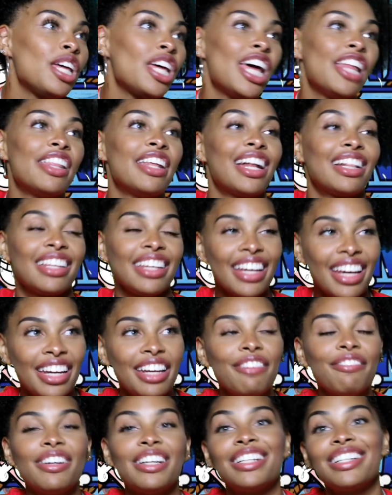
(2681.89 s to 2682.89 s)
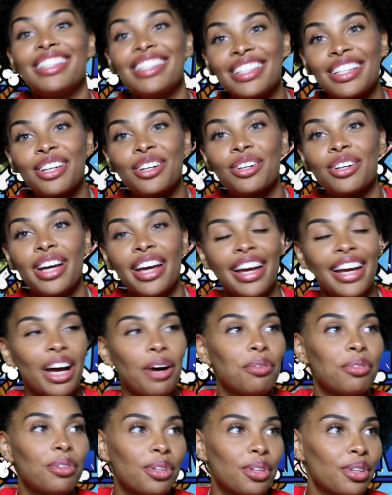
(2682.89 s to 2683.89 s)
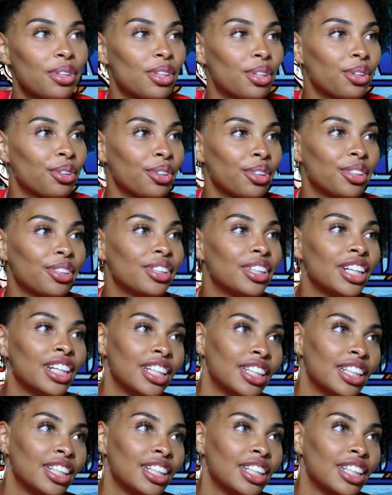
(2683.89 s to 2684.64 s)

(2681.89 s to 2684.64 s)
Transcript: and then at the end of it, still hang out with the crew.